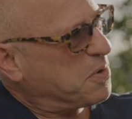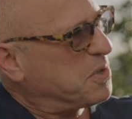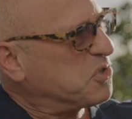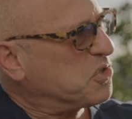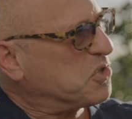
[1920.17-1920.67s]

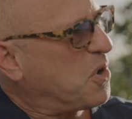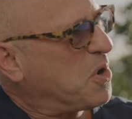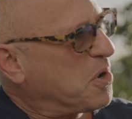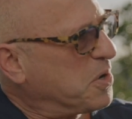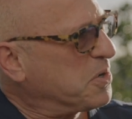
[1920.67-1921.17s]
the
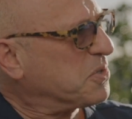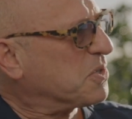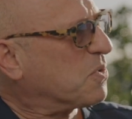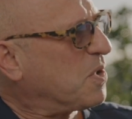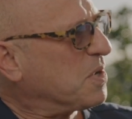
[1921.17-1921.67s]
stars
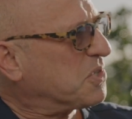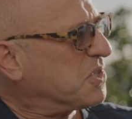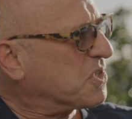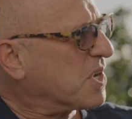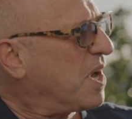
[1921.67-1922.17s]
across the
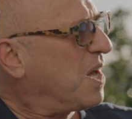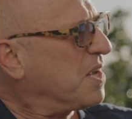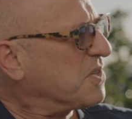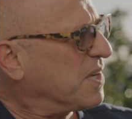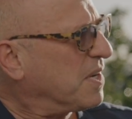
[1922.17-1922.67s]

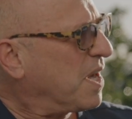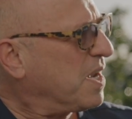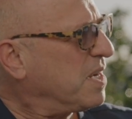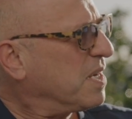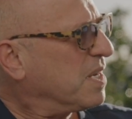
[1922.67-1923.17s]
skies at
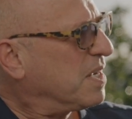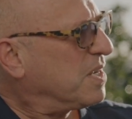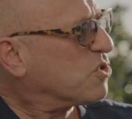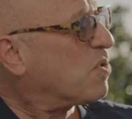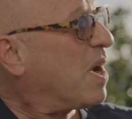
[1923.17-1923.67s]
night?
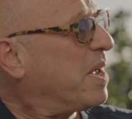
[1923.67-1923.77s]
Try